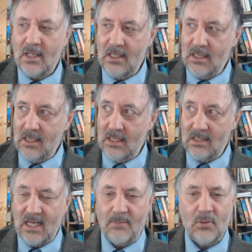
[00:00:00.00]
in the
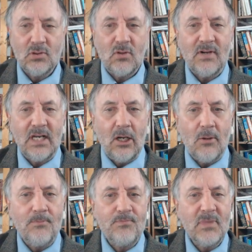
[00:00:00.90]
examples over
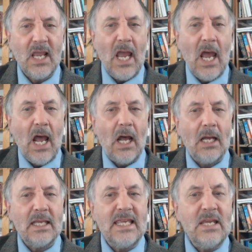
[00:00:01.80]
here,
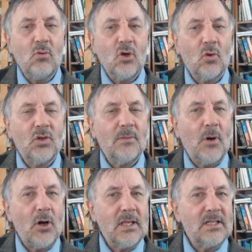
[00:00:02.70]
he will go to the
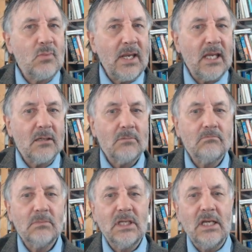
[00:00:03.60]
party this weekend.
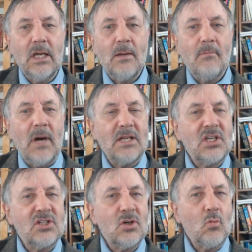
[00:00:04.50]
My
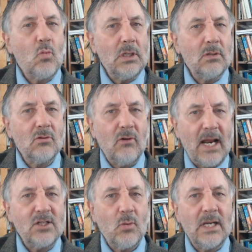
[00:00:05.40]
sister will
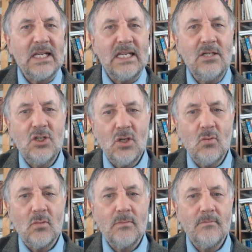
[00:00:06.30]
graduate in
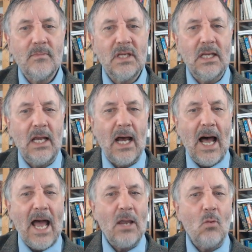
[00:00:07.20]
June.
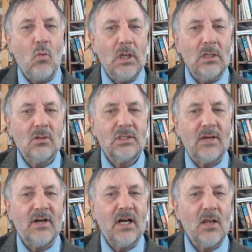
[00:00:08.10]
I will
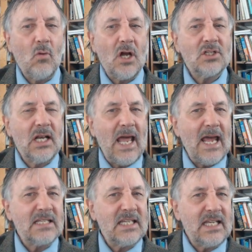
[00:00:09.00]
definitely watch the
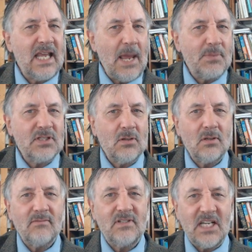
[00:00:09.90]
last
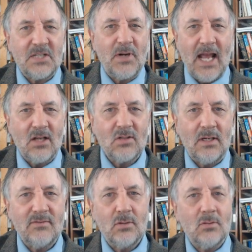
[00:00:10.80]
episode of Desperate
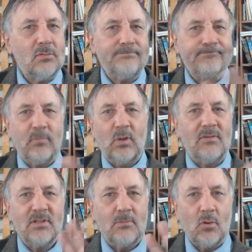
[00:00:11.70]
Housewives, or
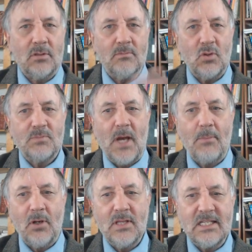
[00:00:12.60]
whatever's most
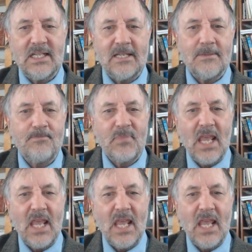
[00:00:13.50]
popular these days.